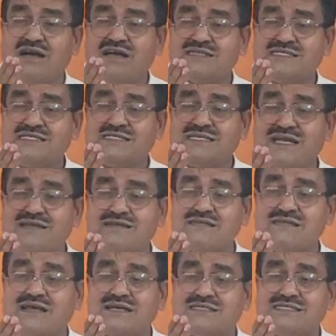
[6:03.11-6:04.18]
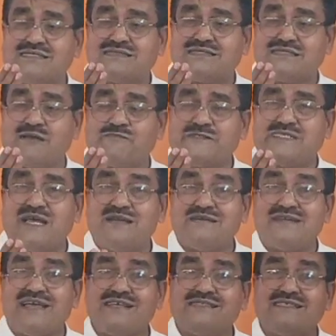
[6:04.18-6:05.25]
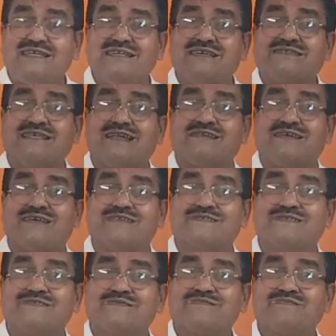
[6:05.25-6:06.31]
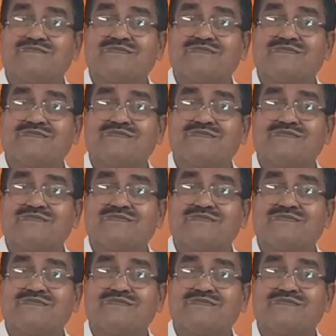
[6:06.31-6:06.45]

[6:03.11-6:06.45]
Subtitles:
a sub-sentence in a sentence.